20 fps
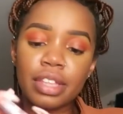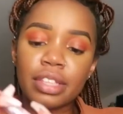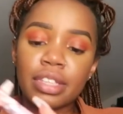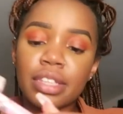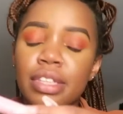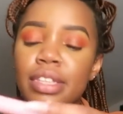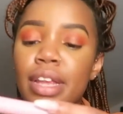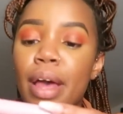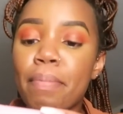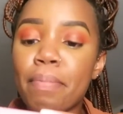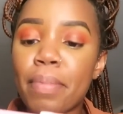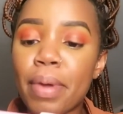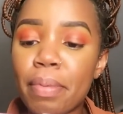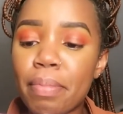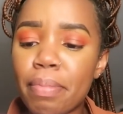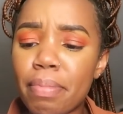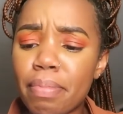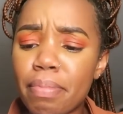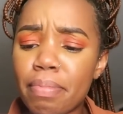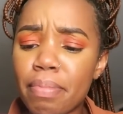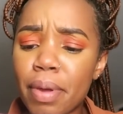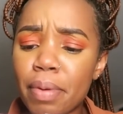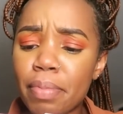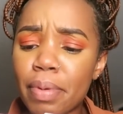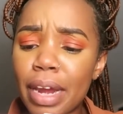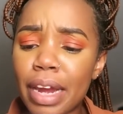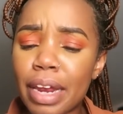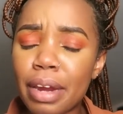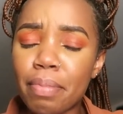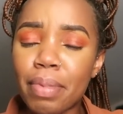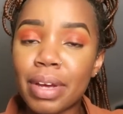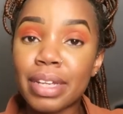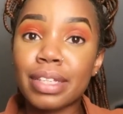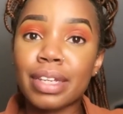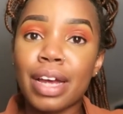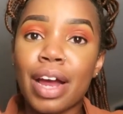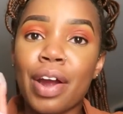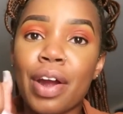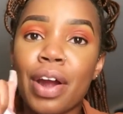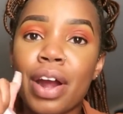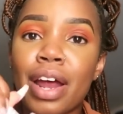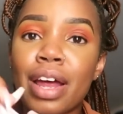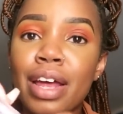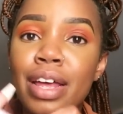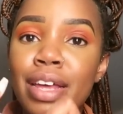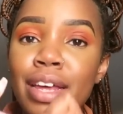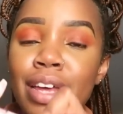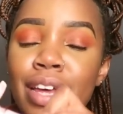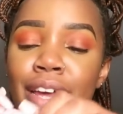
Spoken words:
This is a Maybelline mascara.